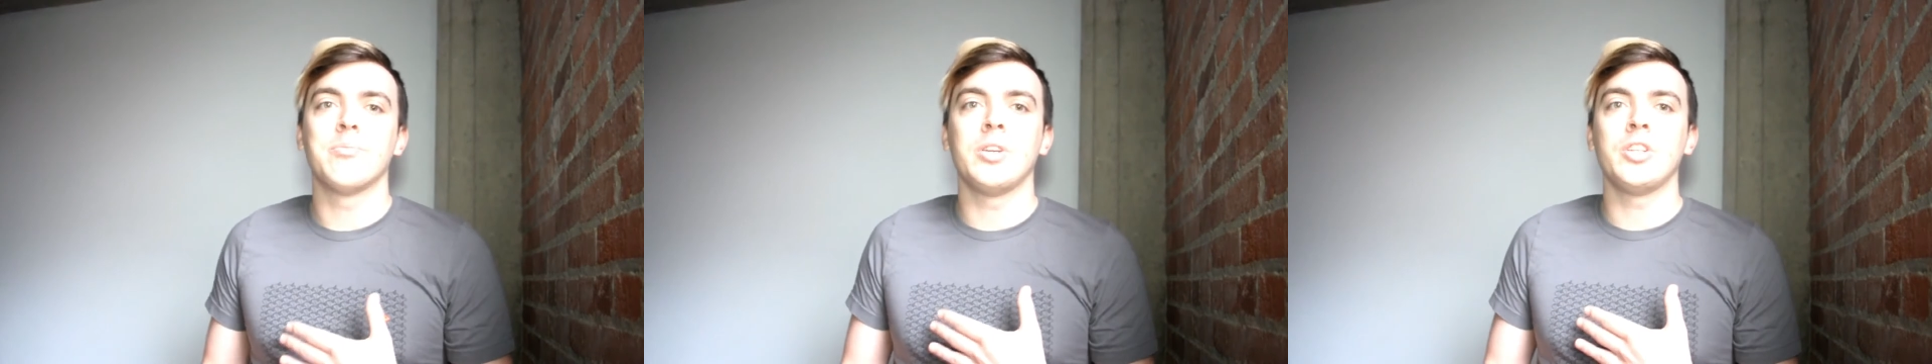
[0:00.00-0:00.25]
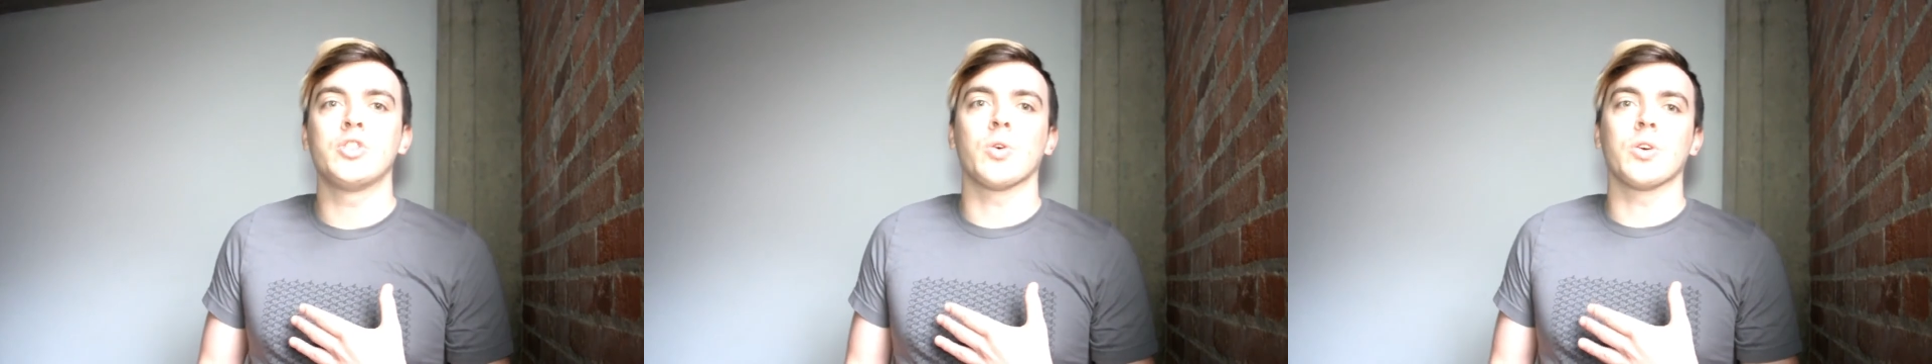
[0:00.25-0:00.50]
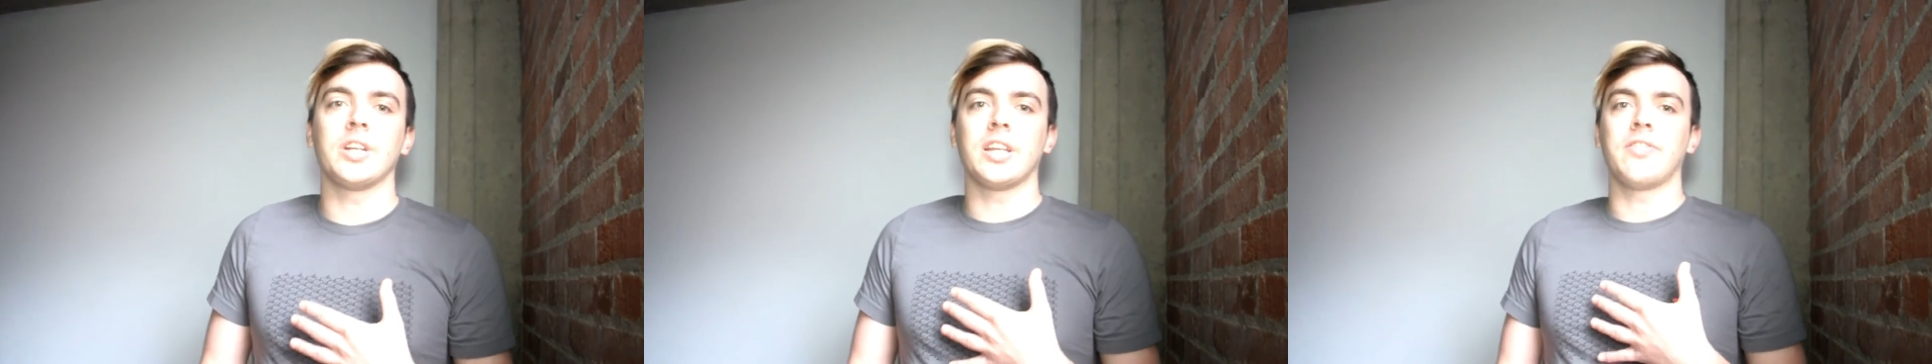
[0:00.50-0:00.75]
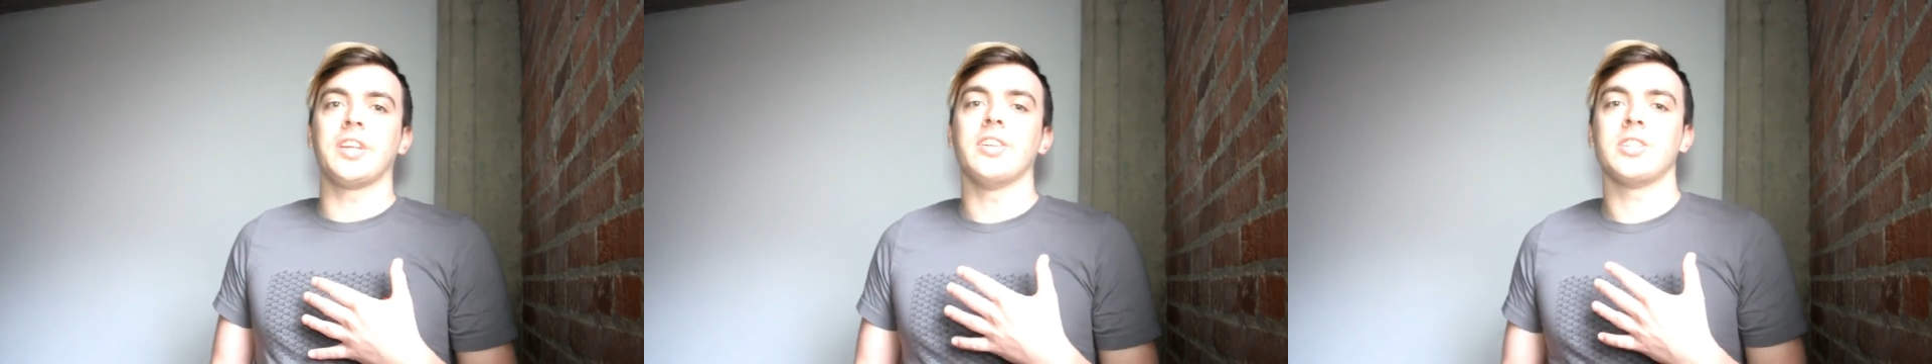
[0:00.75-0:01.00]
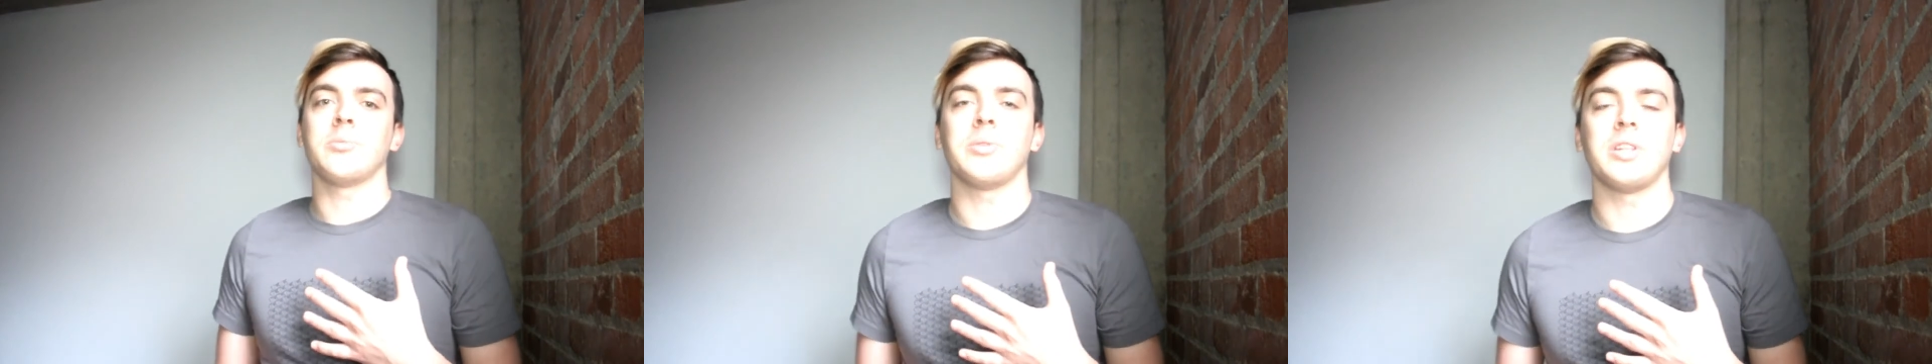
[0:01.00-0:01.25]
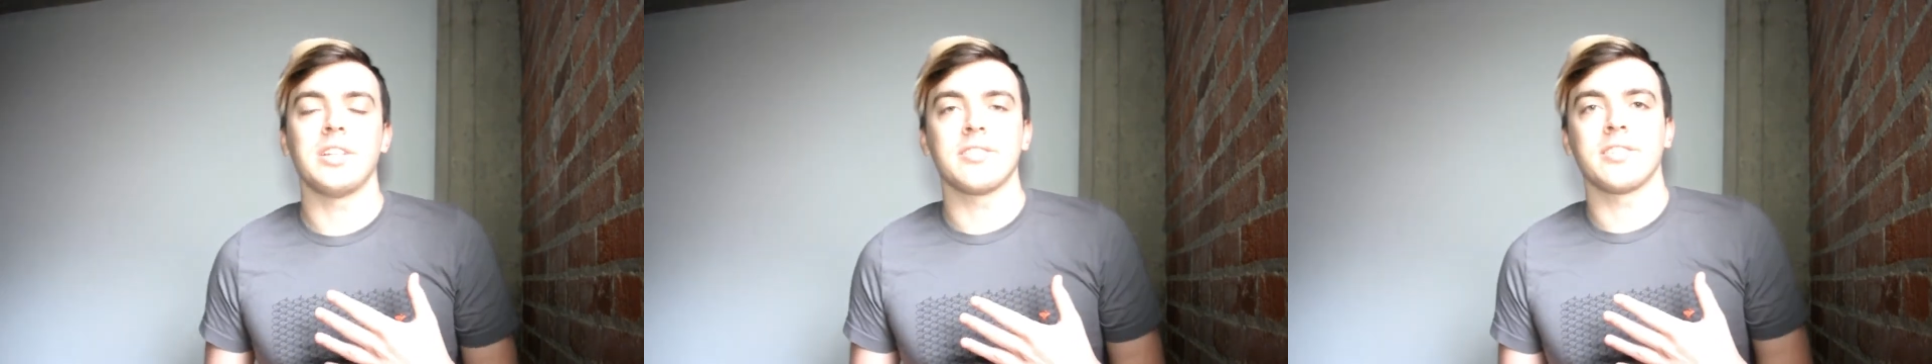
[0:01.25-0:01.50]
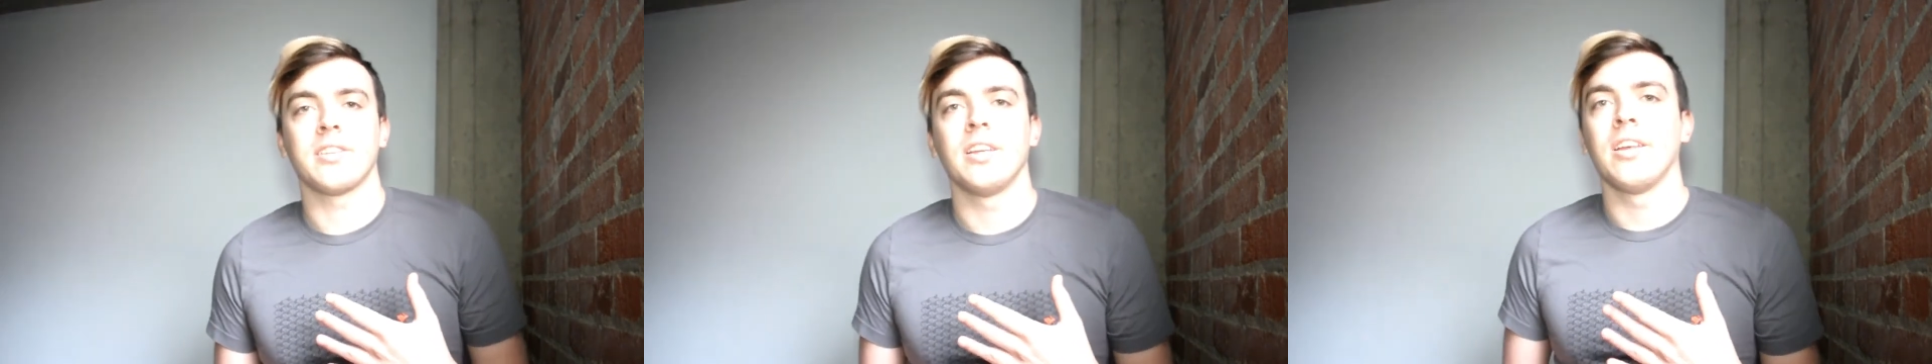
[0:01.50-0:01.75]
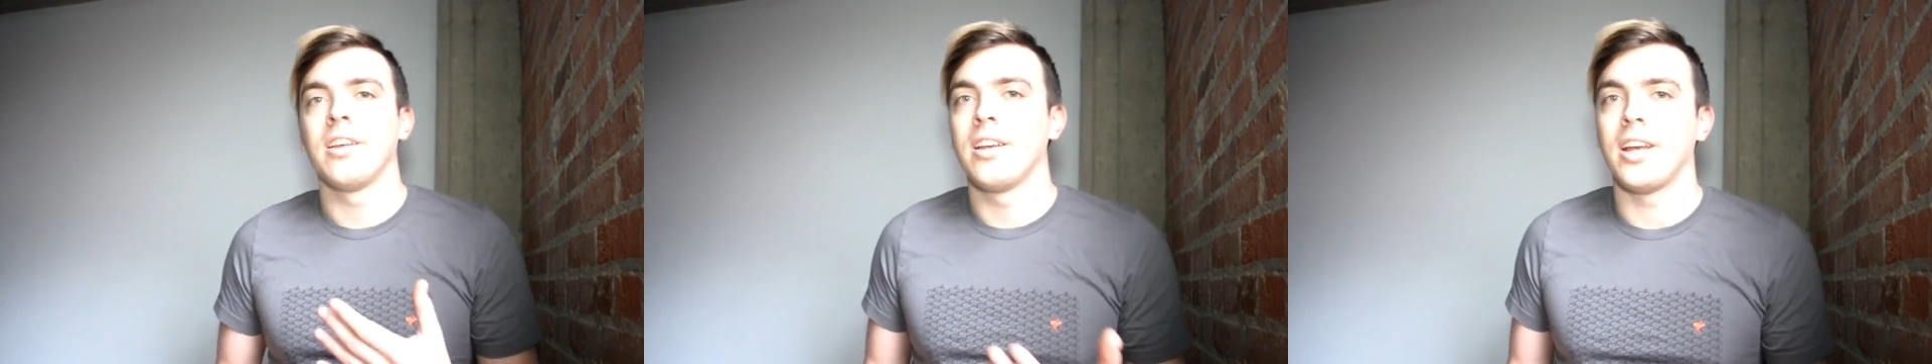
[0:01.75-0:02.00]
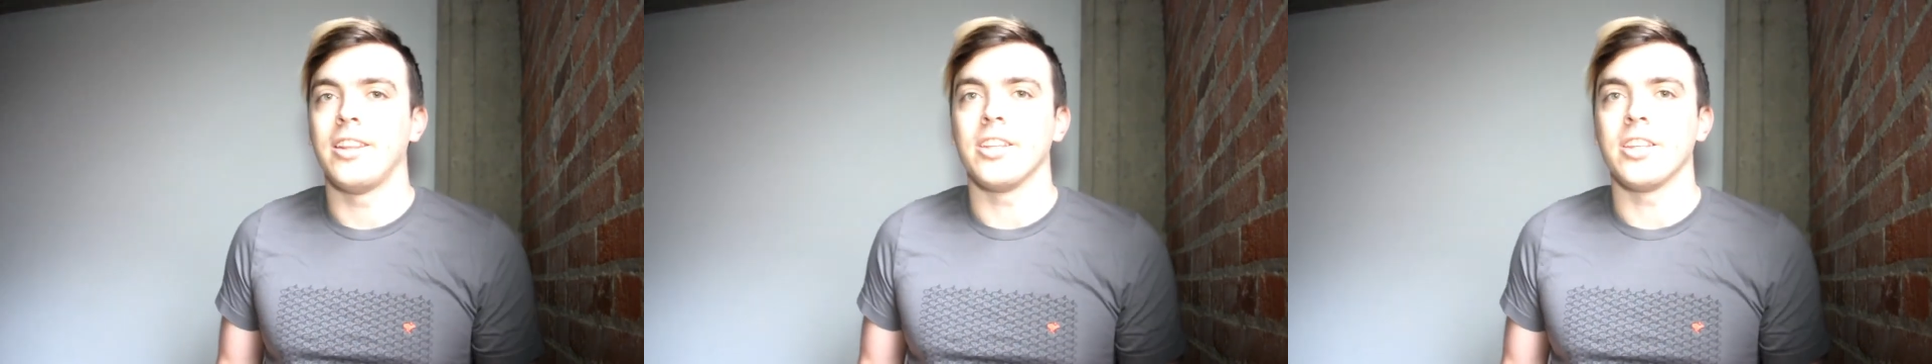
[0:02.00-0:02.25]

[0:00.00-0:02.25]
the majority of the MGBs in